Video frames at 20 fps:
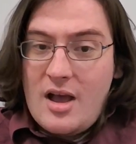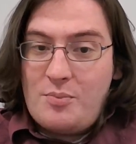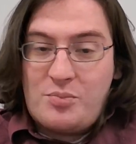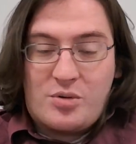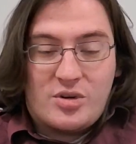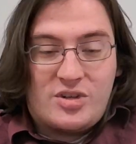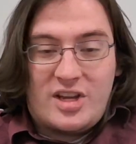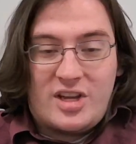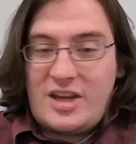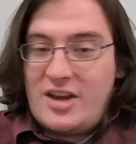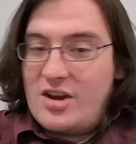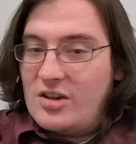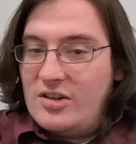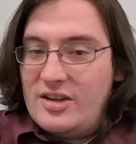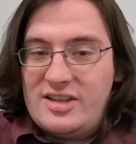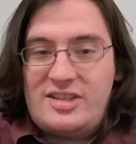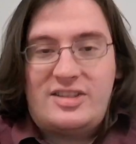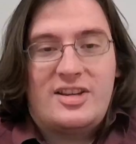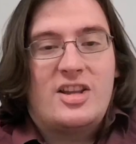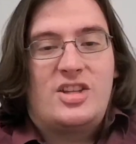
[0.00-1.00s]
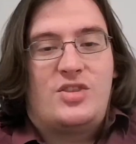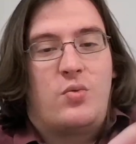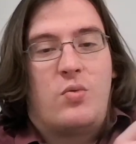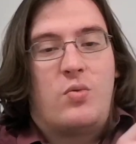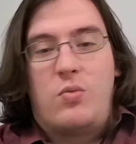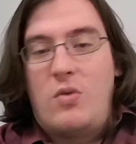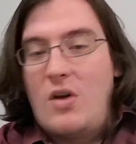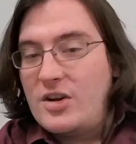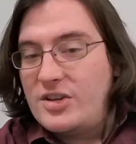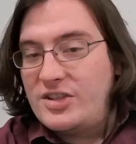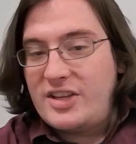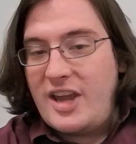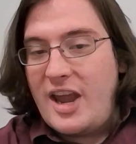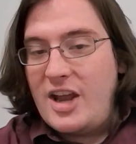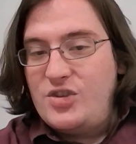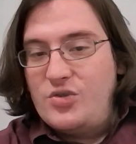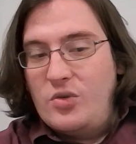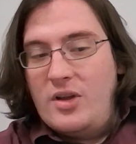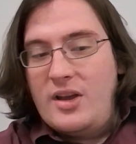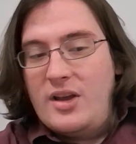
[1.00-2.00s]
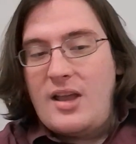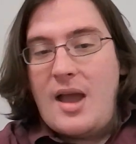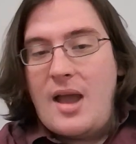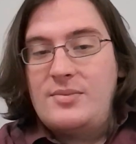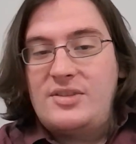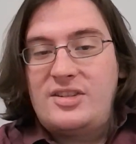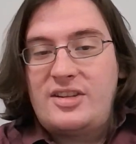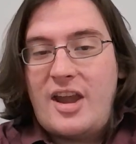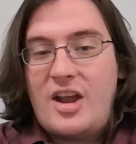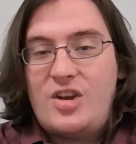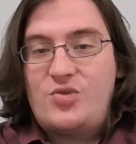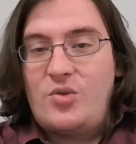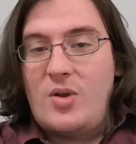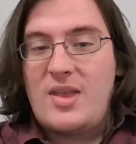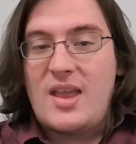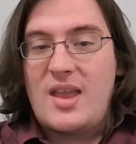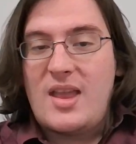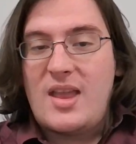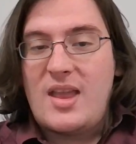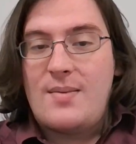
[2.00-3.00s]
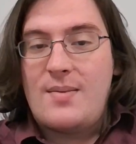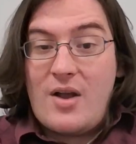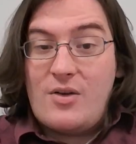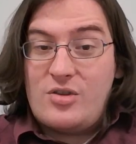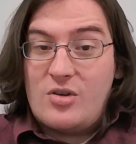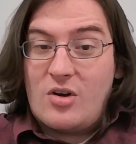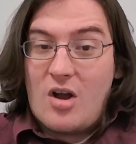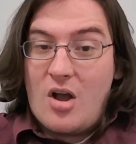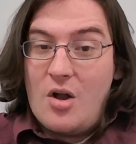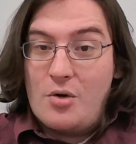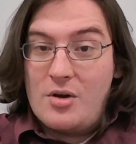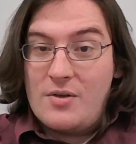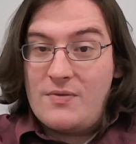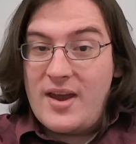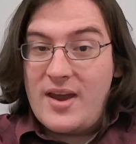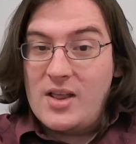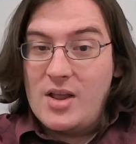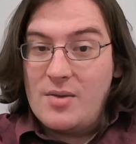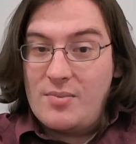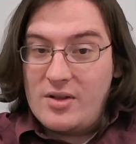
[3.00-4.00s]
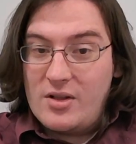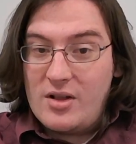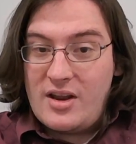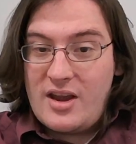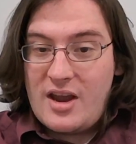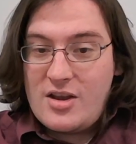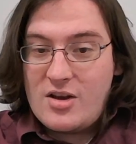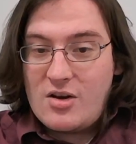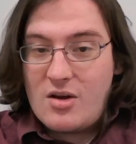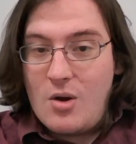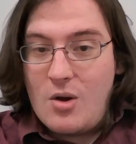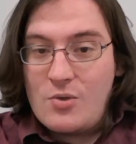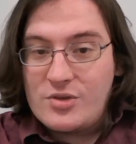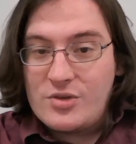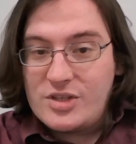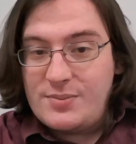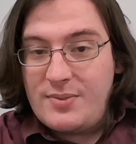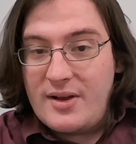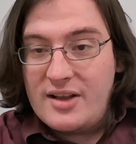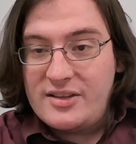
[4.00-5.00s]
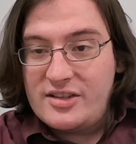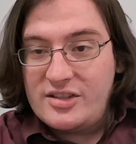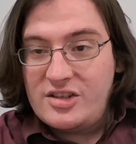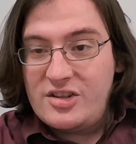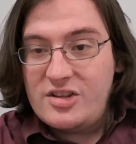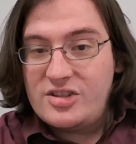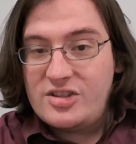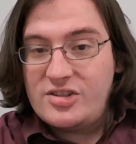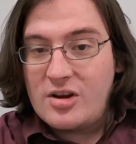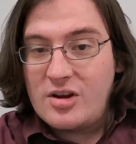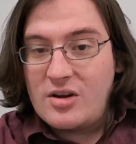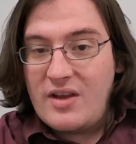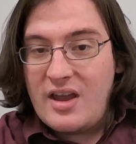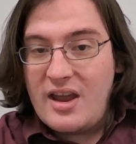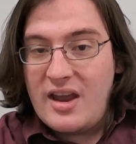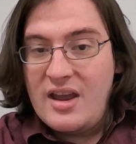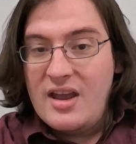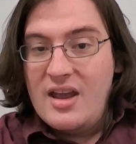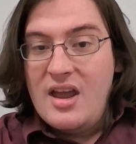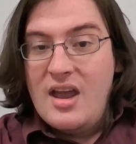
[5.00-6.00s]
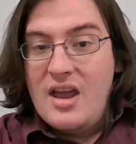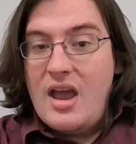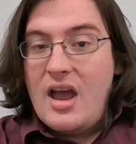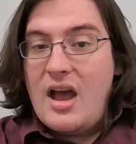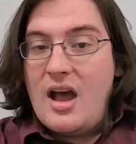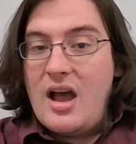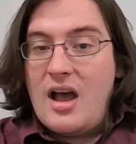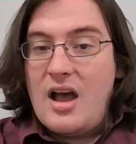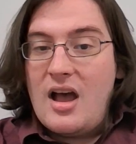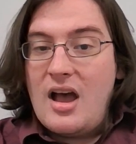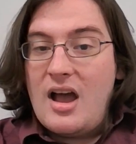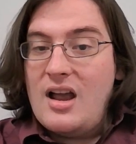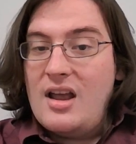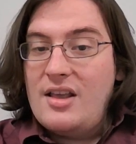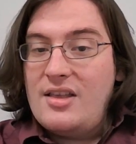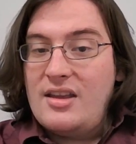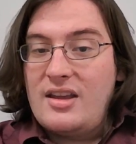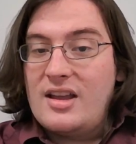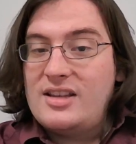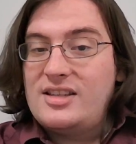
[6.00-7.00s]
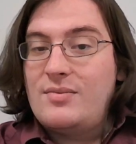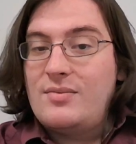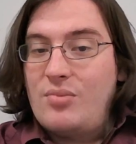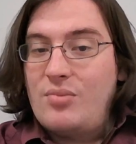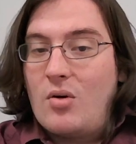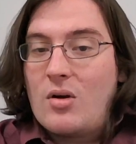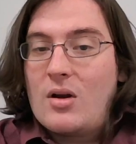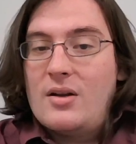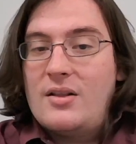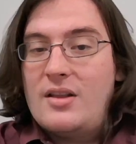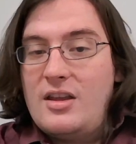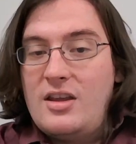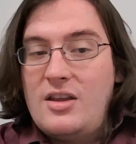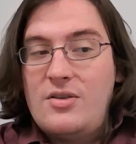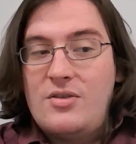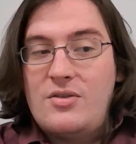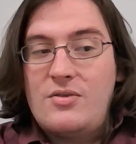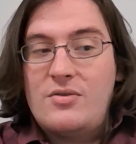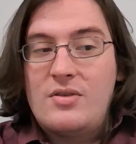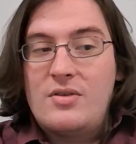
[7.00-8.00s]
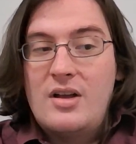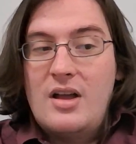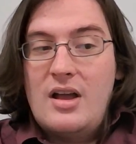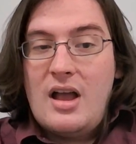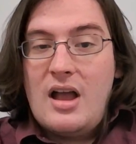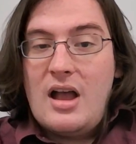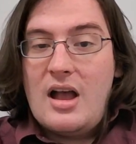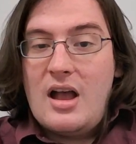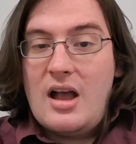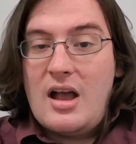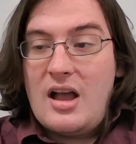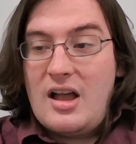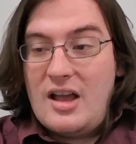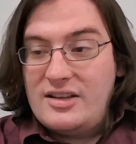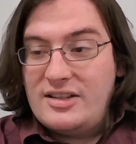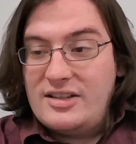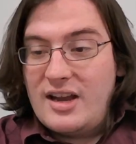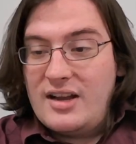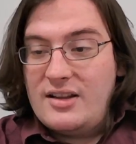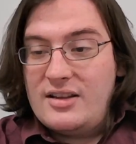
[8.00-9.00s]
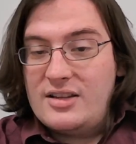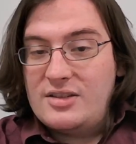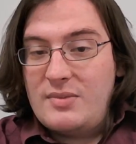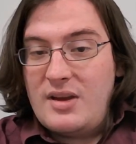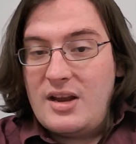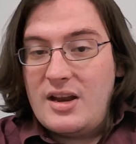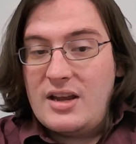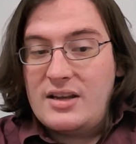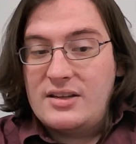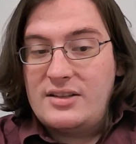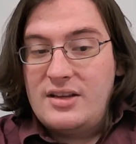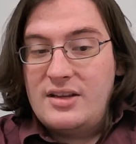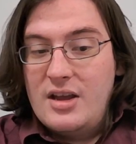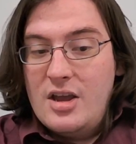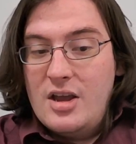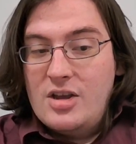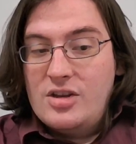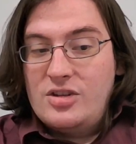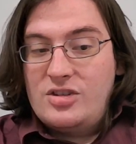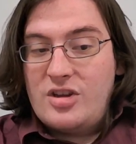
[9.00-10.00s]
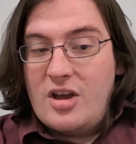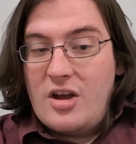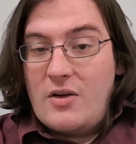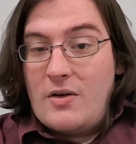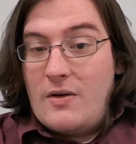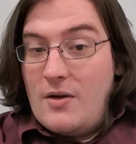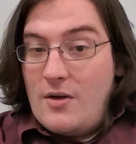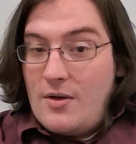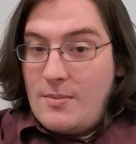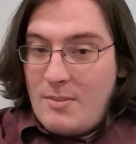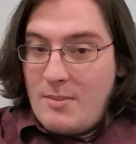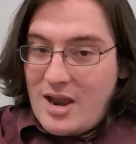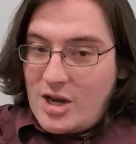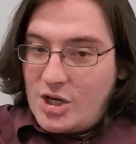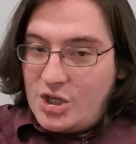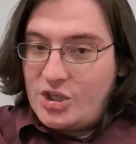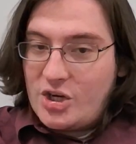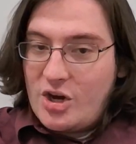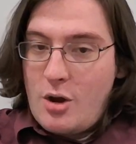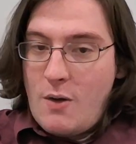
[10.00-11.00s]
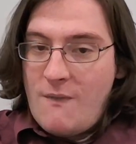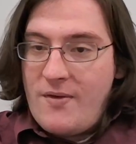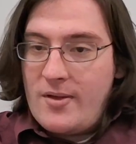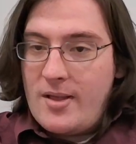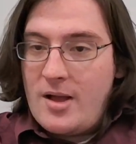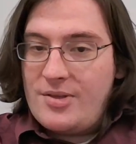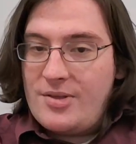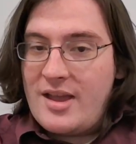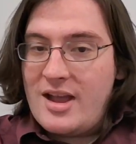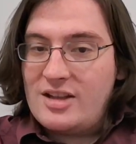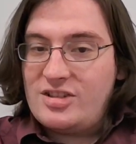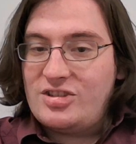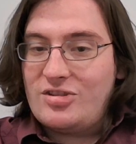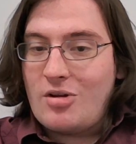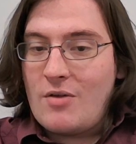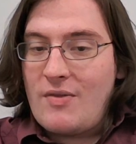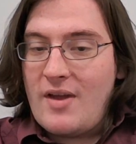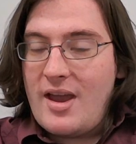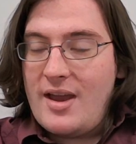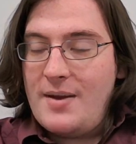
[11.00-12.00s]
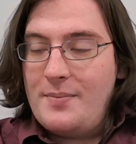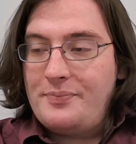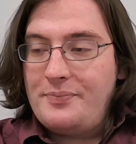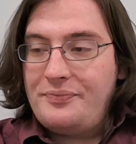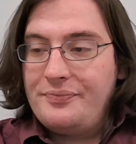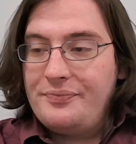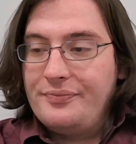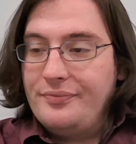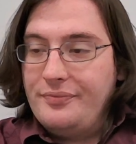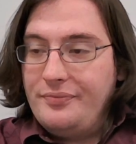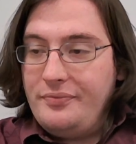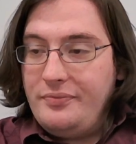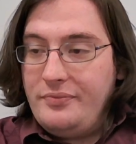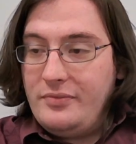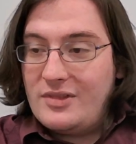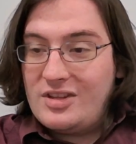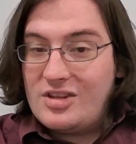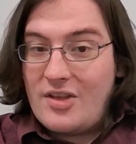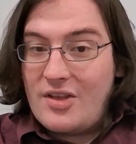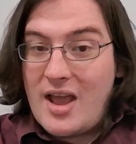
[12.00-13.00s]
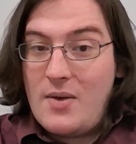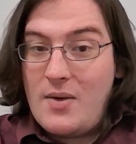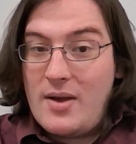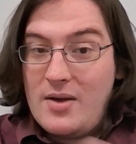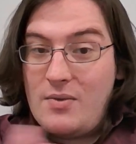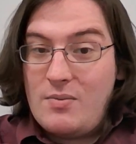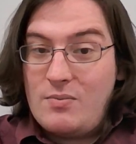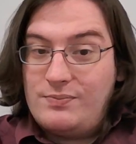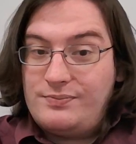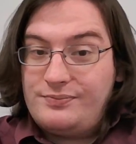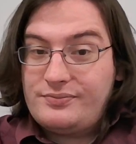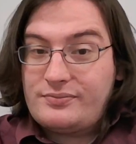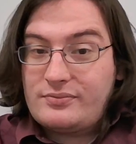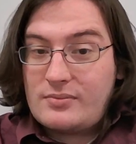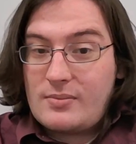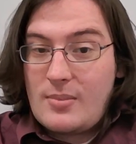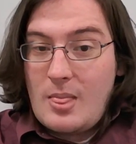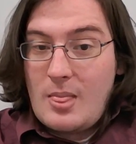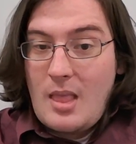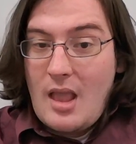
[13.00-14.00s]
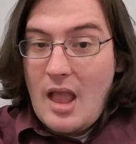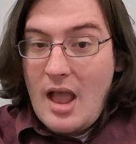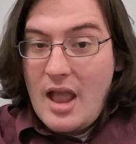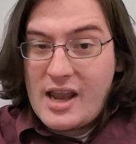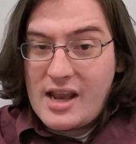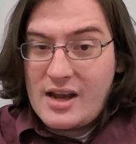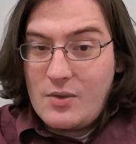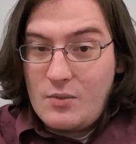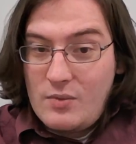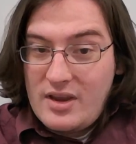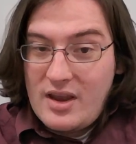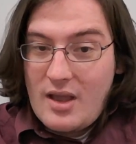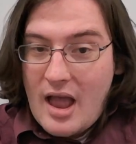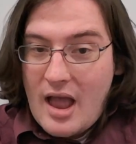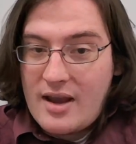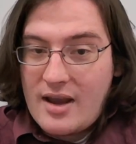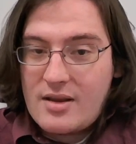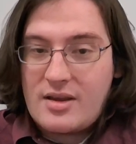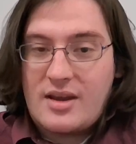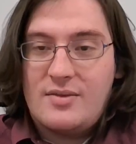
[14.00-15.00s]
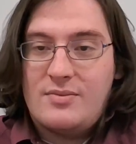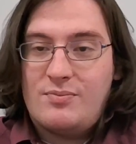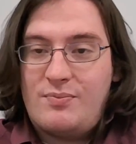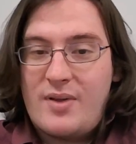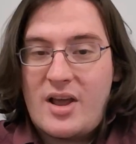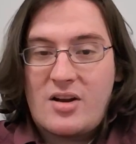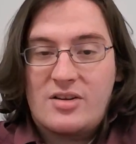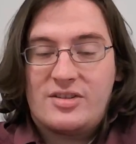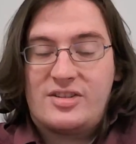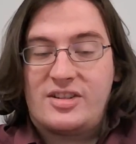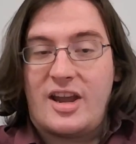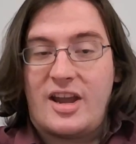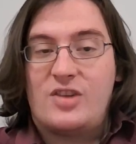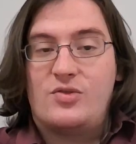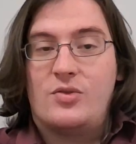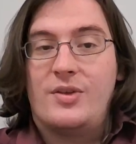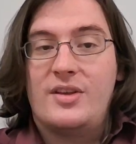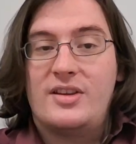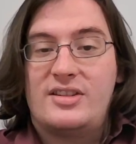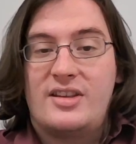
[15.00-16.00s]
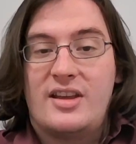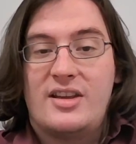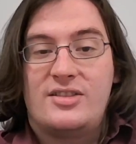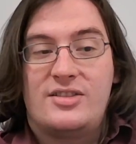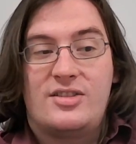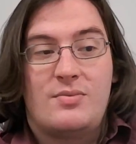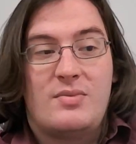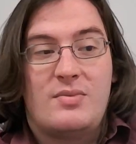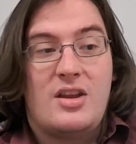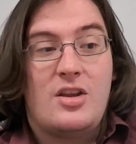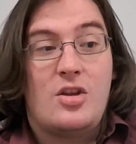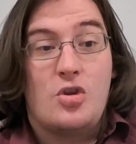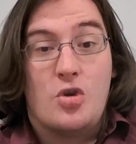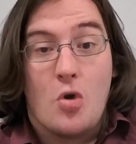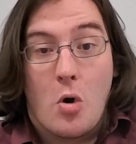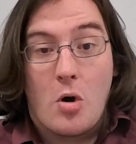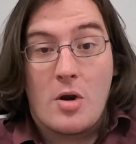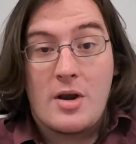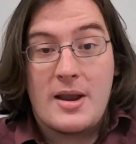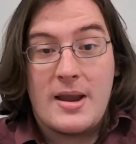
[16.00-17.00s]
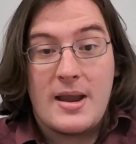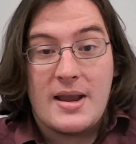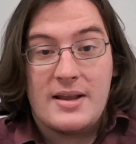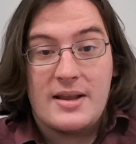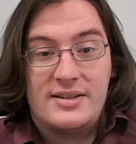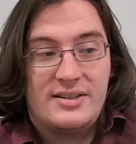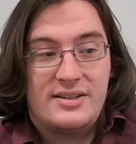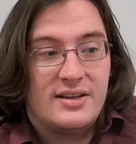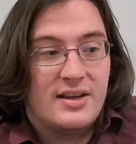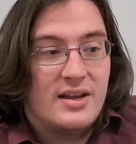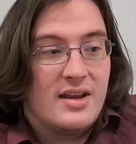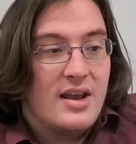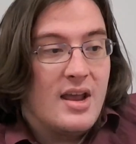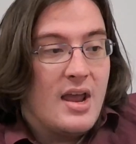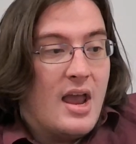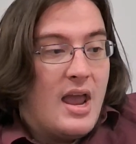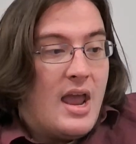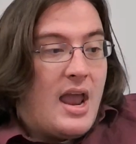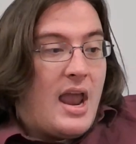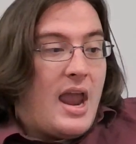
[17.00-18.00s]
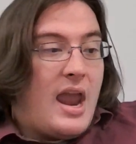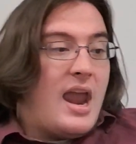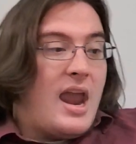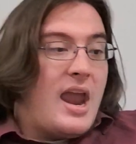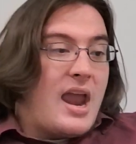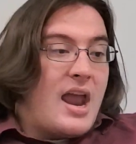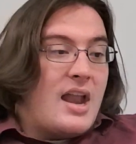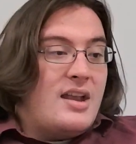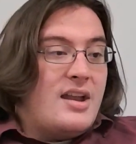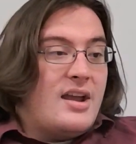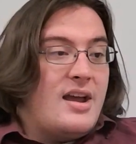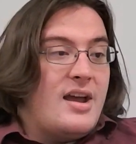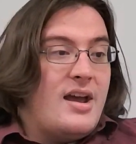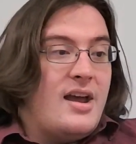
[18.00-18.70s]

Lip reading: Particularly since I'm scheduling around your own availability and your own responses to the survey. I think it's important that you attend these meetings. So make sure you fill out that survey, so that way I can better schedule these things to meet your needs. And